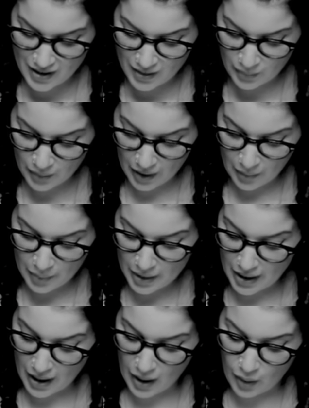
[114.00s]
What happened
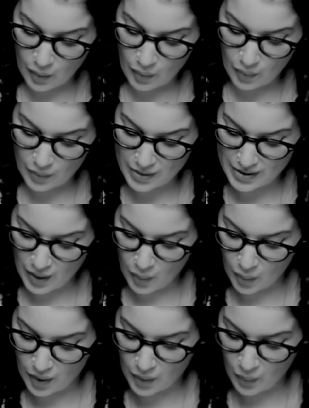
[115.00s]
now was that
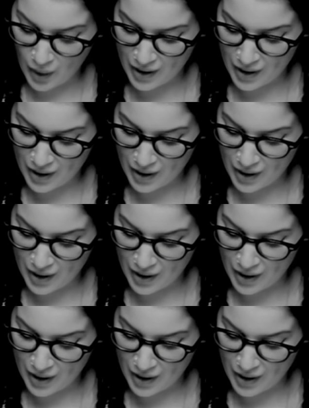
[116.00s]
one